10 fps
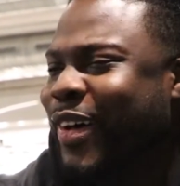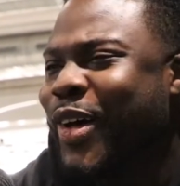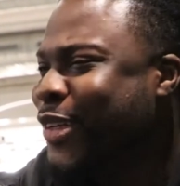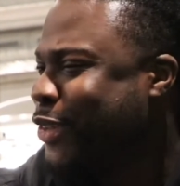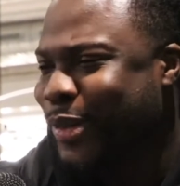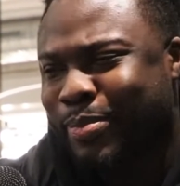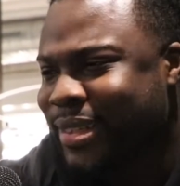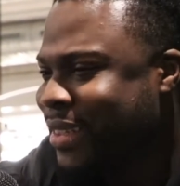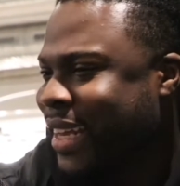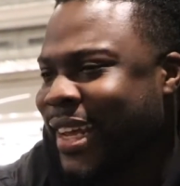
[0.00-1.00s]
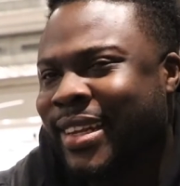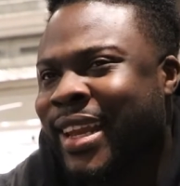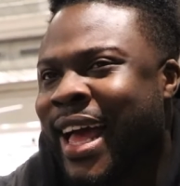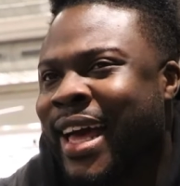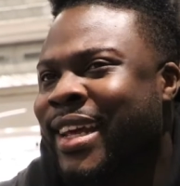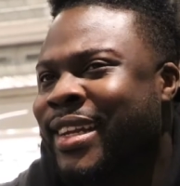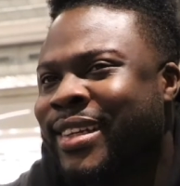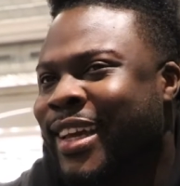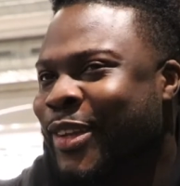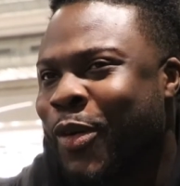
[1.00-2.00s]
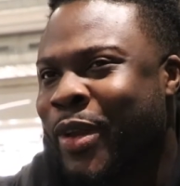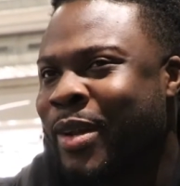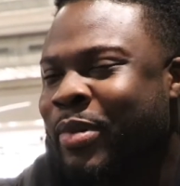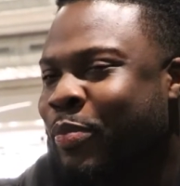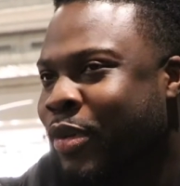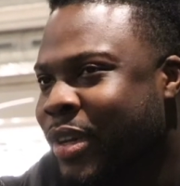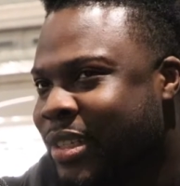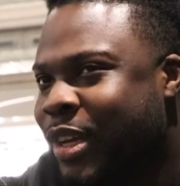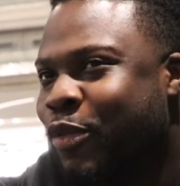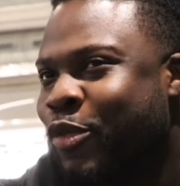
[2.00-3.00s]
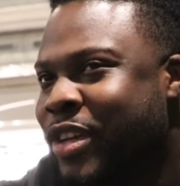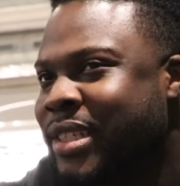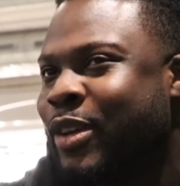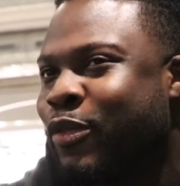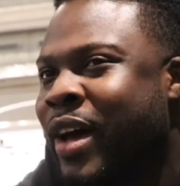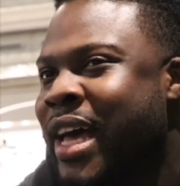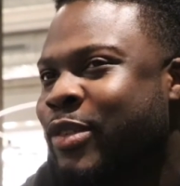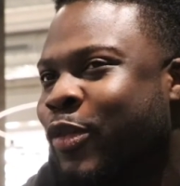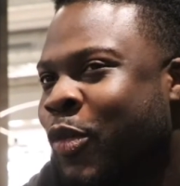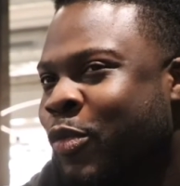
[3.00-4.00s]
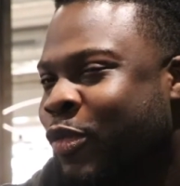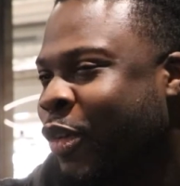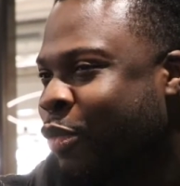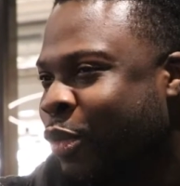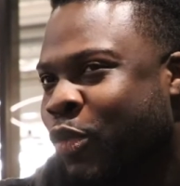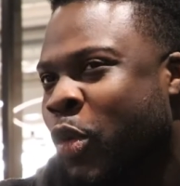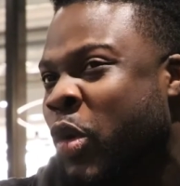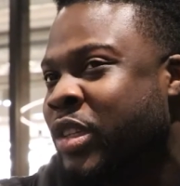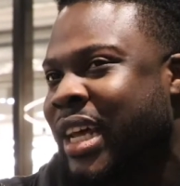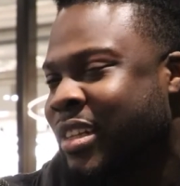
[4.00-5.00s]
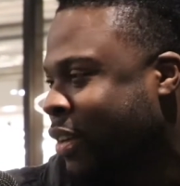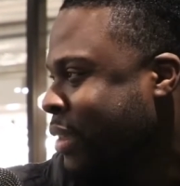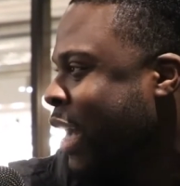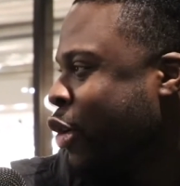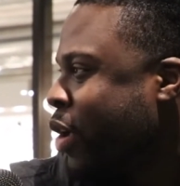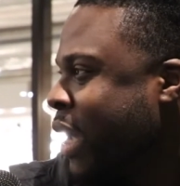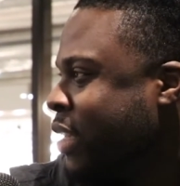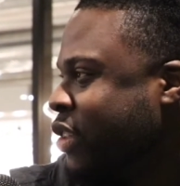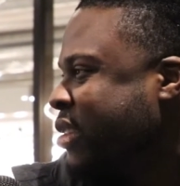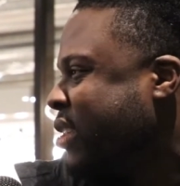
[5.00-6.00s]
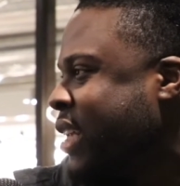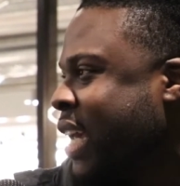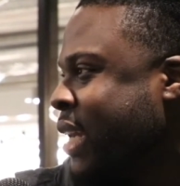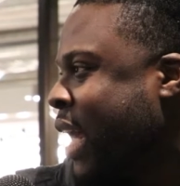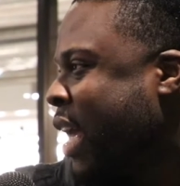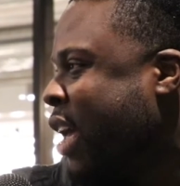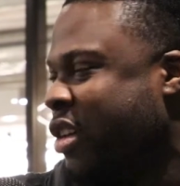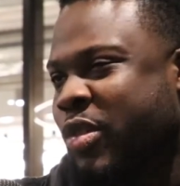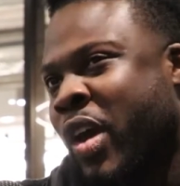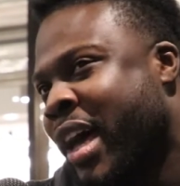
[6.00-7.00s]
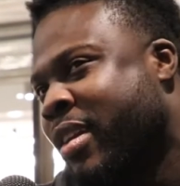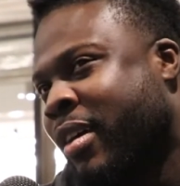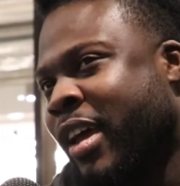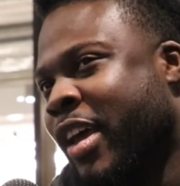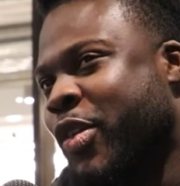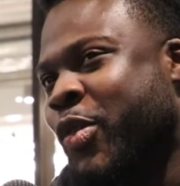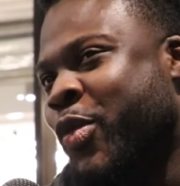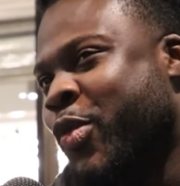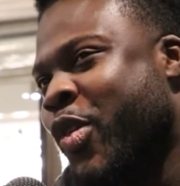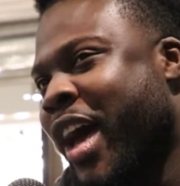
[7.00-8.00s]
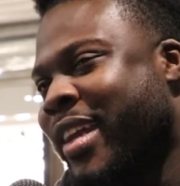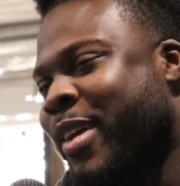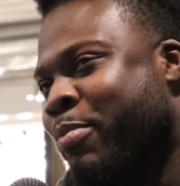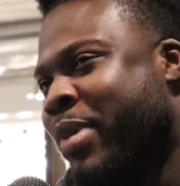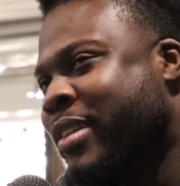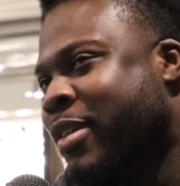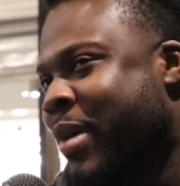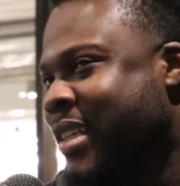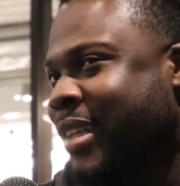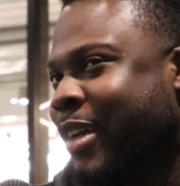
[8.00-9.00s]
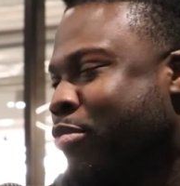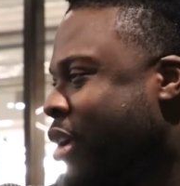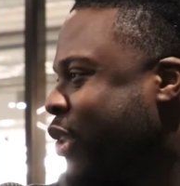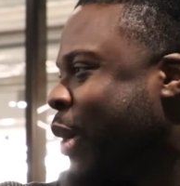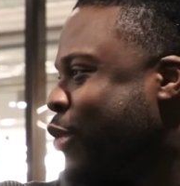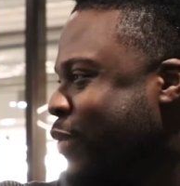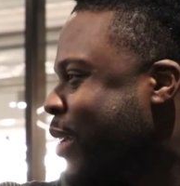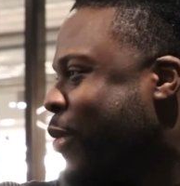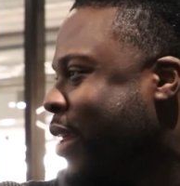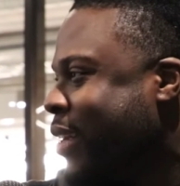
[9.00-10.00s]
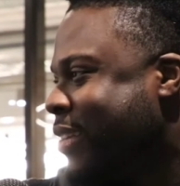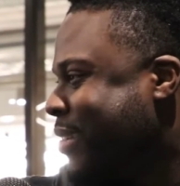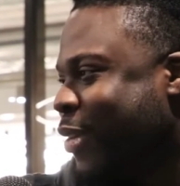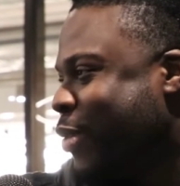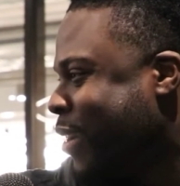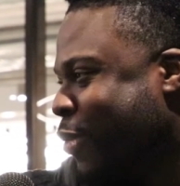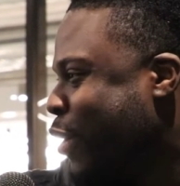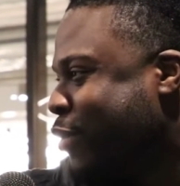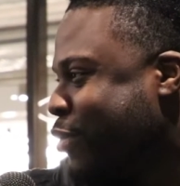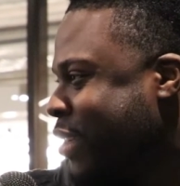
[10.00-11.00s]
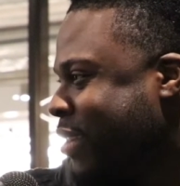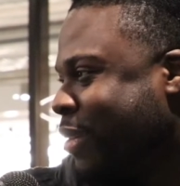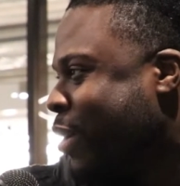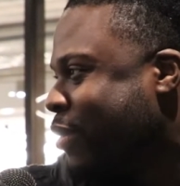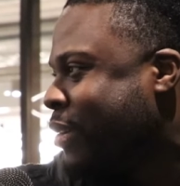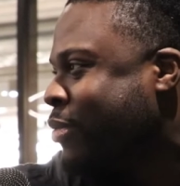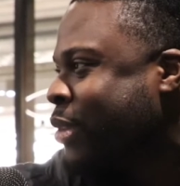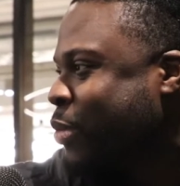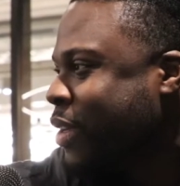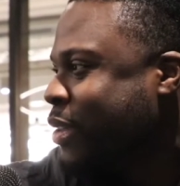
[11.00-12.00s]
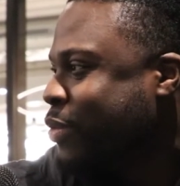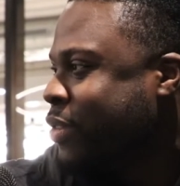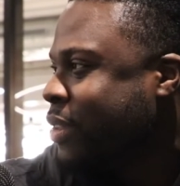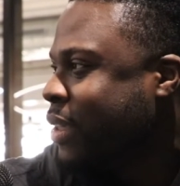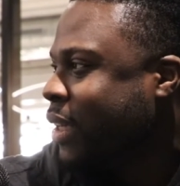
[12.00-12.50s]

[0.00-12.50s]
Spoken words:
100%. Like, at the end of the day, you don't want to put yourself in risky fights for the rewards that's not that great, just to say that you had a big domestic brush up with someone. It's not worth it. It's not worth it, to be honest with you.